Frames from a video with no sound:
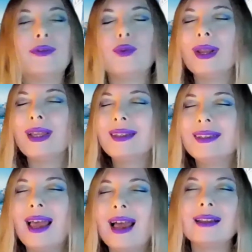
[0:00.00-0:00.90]
for
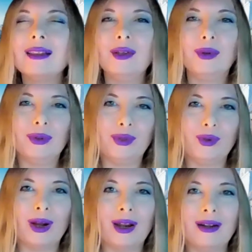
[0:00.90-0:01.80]
exactly who
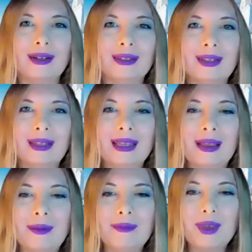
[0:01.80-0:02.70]
you are.
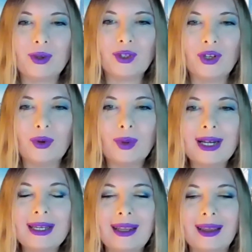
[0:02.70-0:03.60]
Because you know
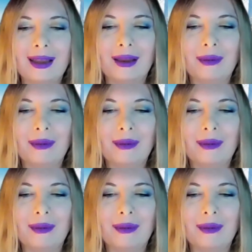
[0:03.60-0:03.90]
what?